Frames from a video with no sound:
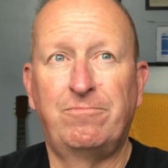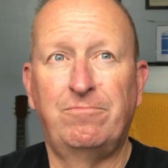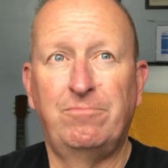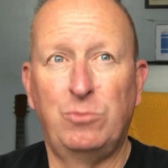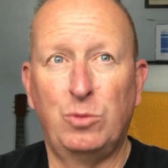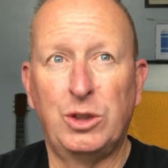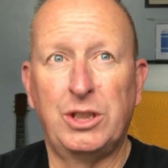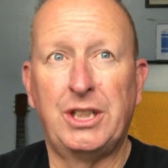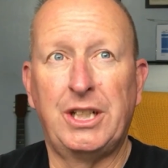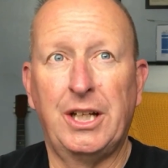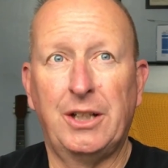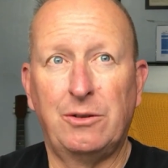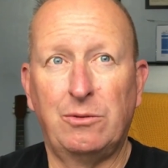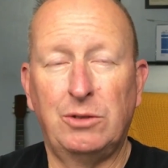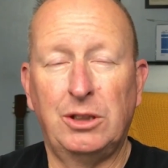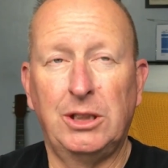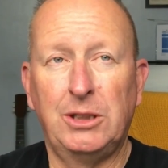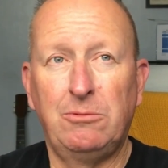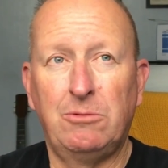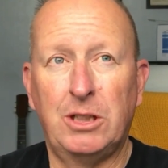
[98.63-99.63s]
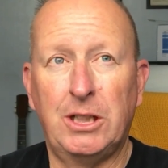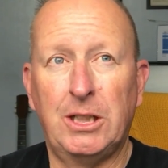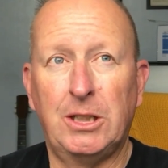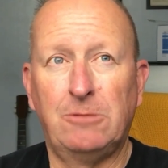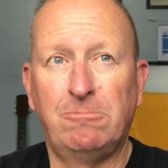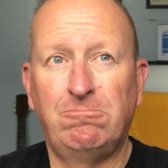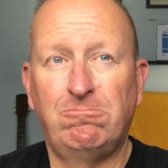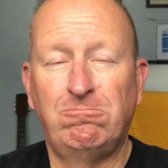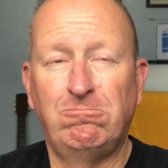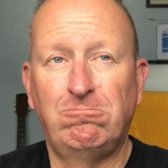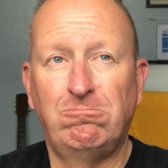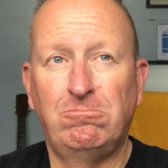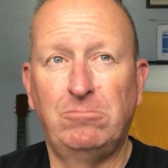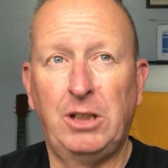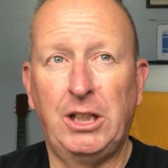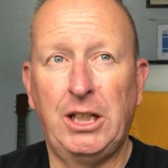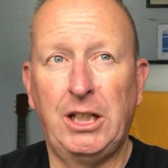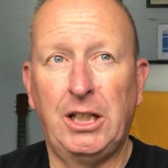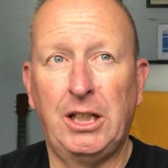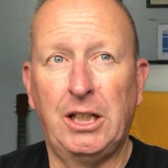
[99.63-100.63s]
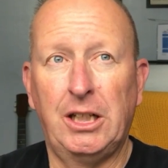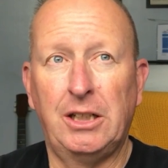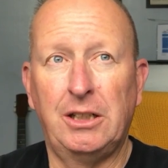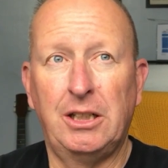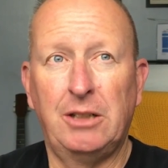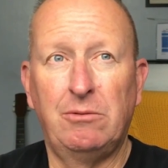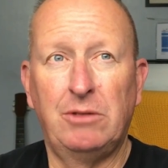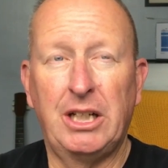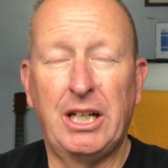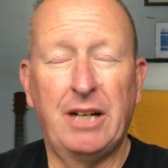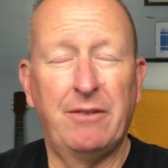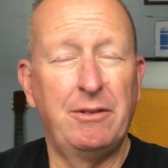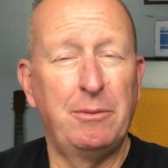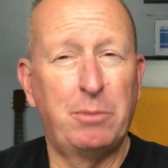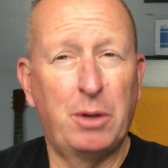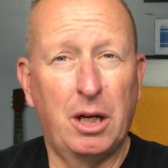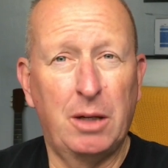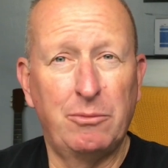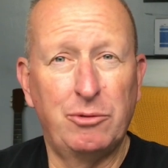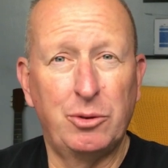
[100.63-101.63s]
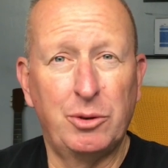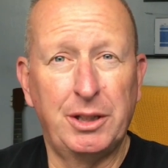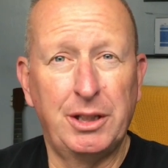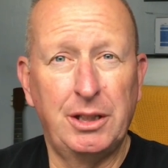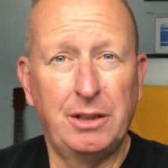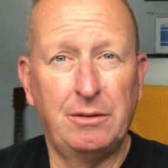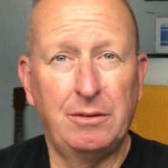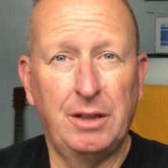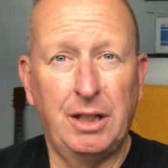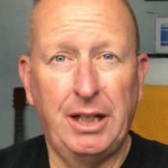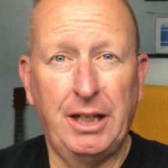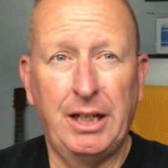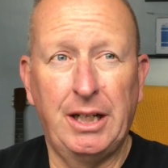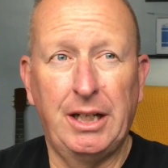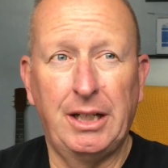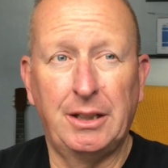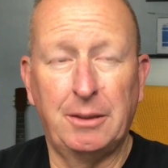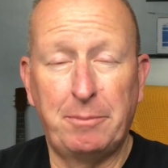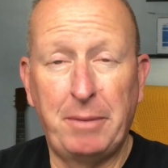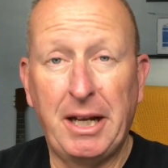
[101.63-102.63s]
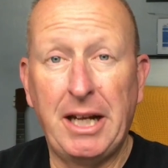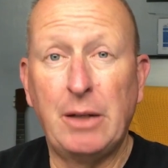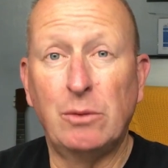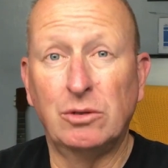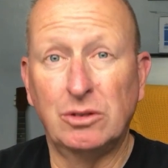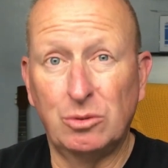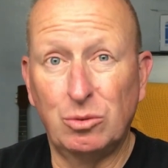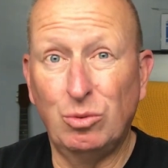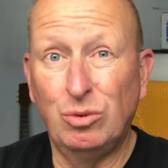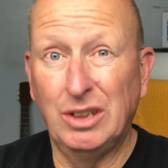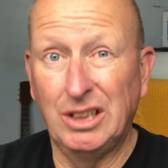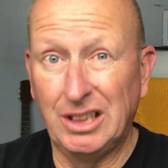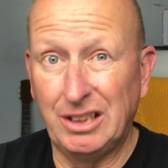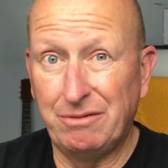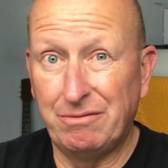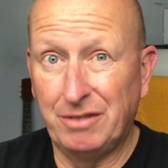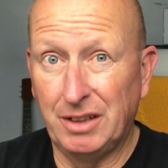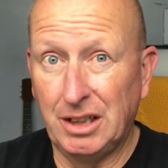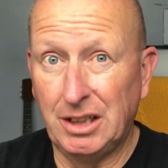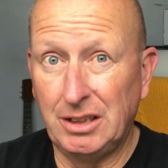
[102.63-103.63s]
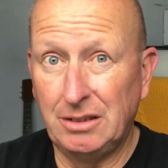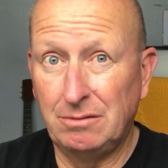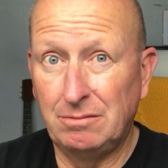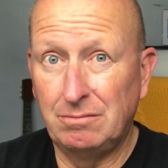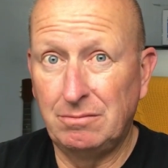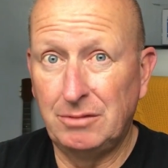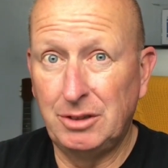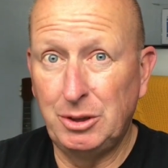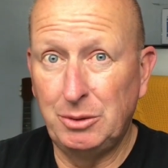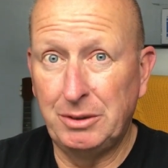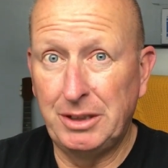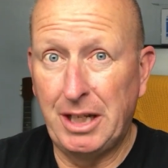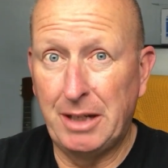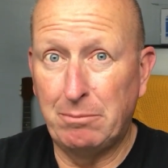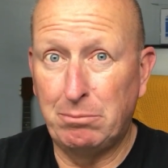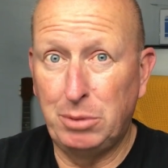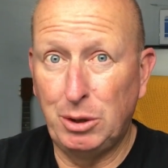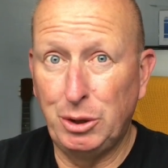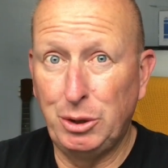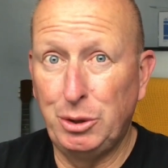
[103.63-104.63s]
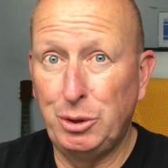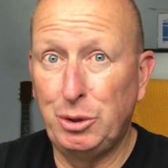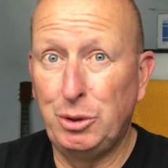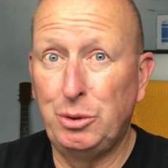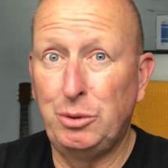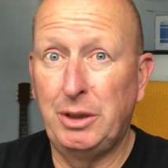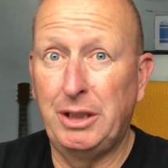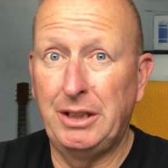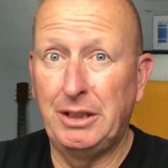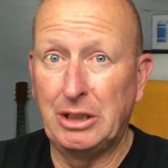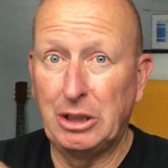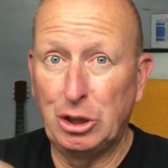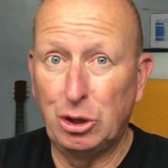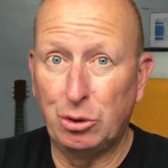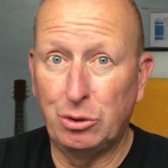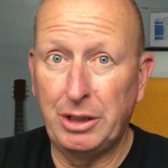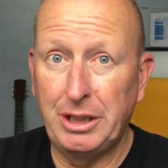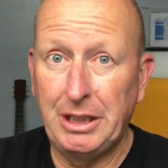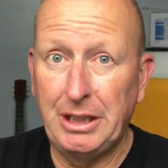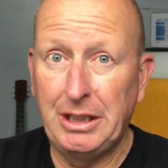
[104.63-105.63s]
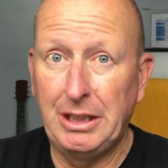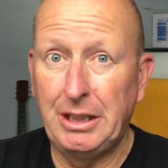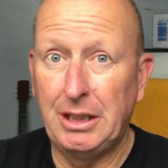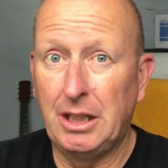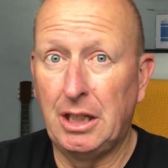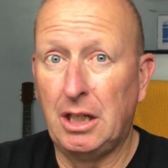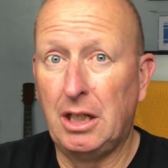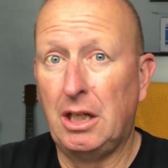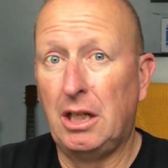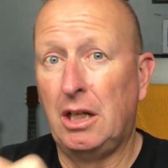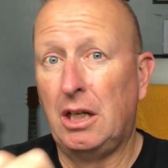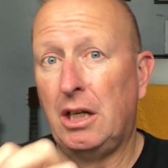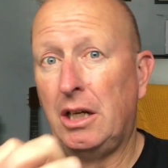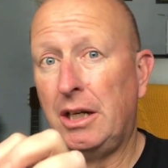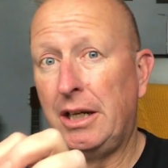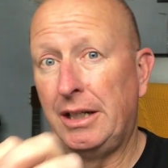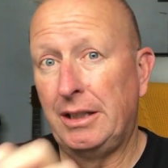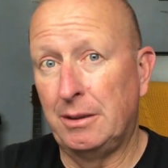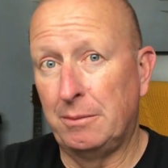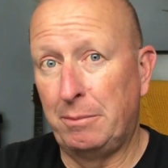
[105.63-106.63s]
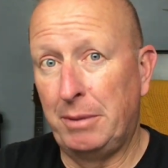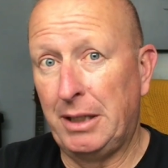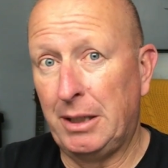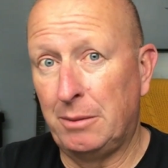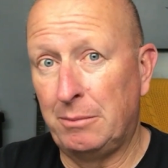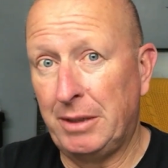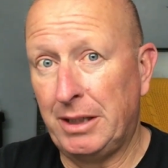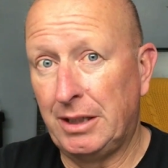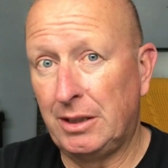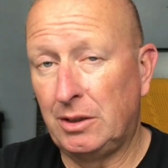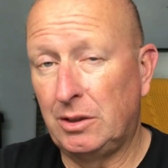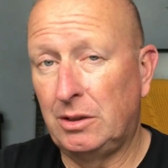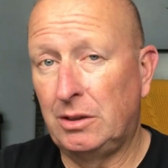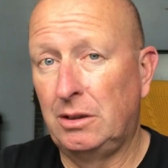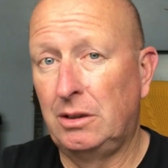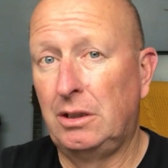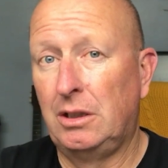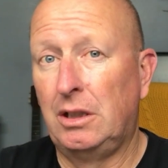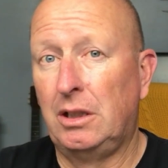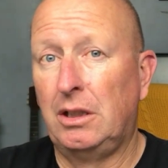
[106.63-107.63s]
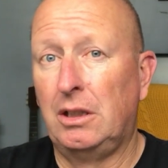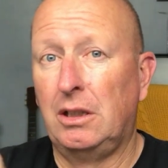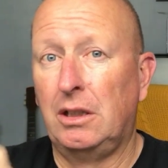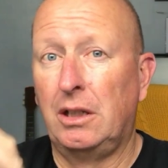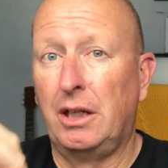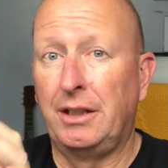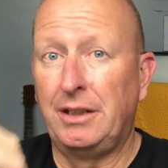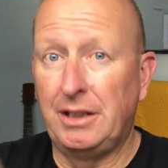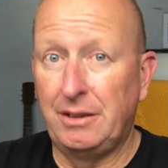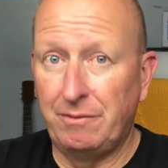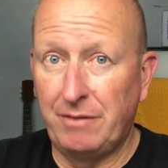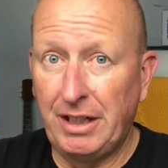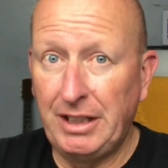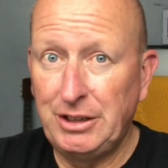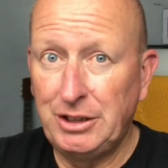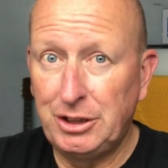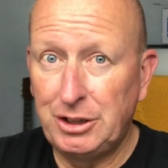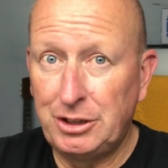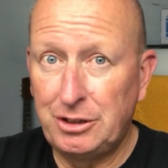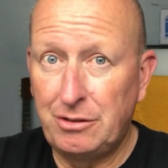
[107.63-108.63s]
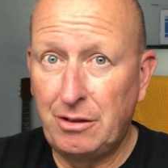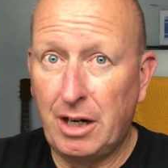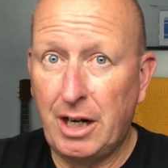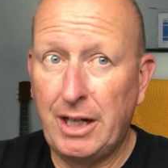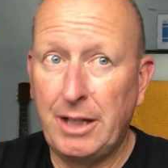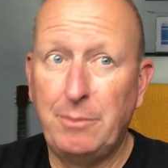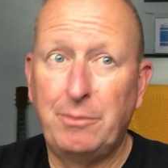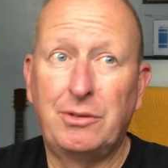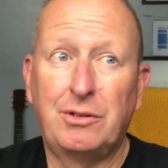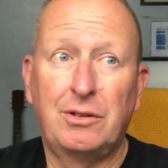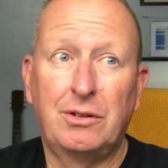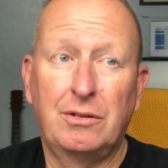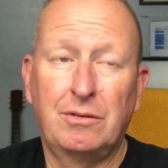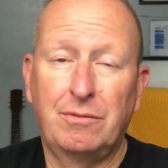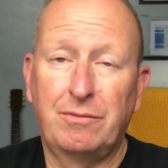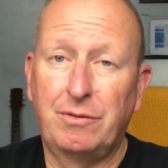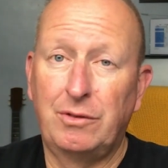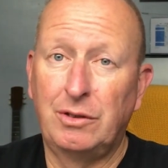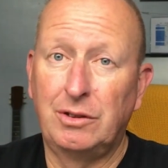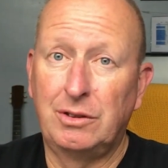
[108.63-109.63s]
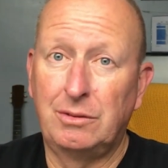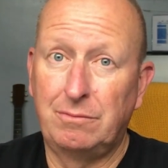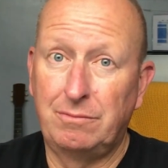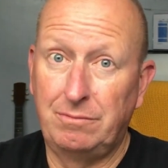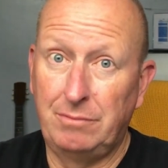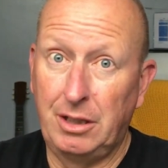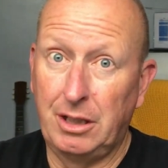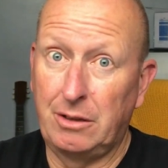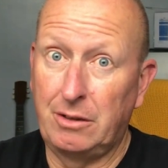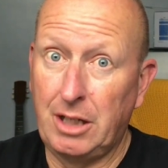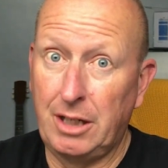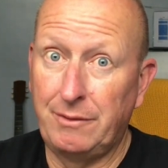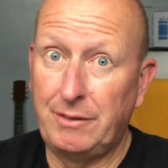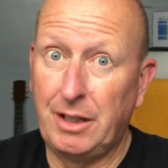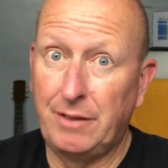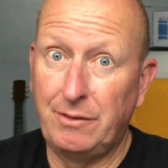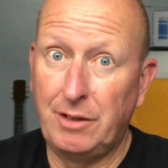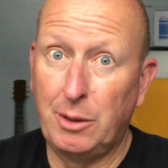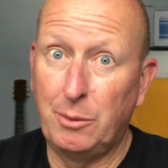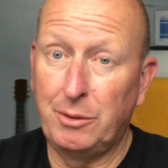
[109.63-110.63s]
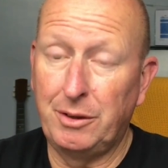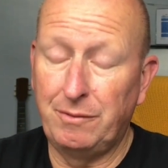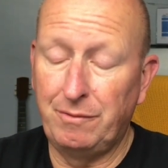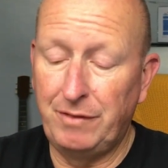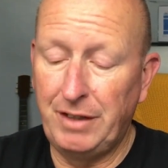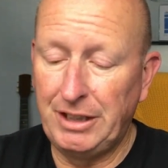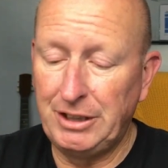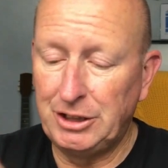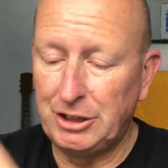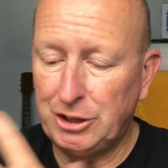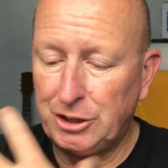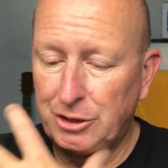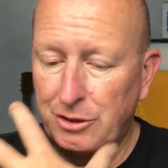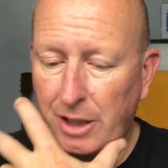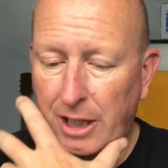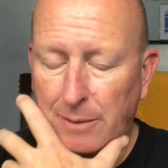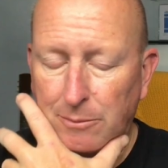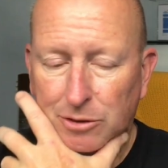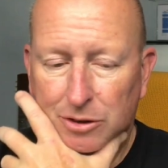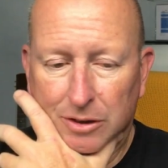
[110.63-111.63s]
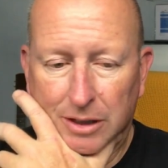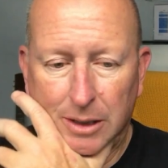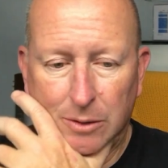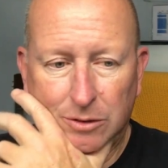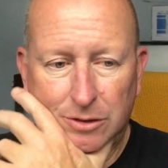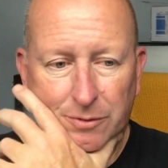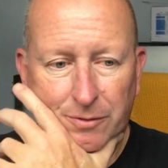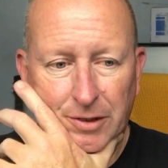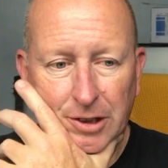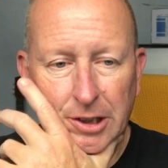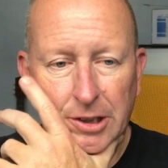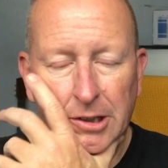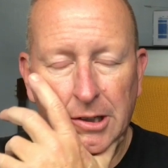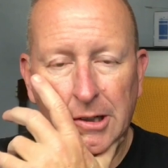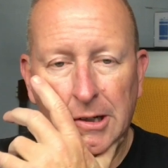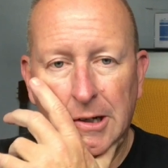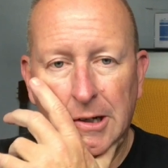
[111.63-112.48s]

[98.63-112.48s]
went together really well, and didn't really have any problems with it. And the paint was really fun, doing that blue and the green and the bare metal and the invasion stripes. First aircraft I've done with invasion stripes, so that was fun.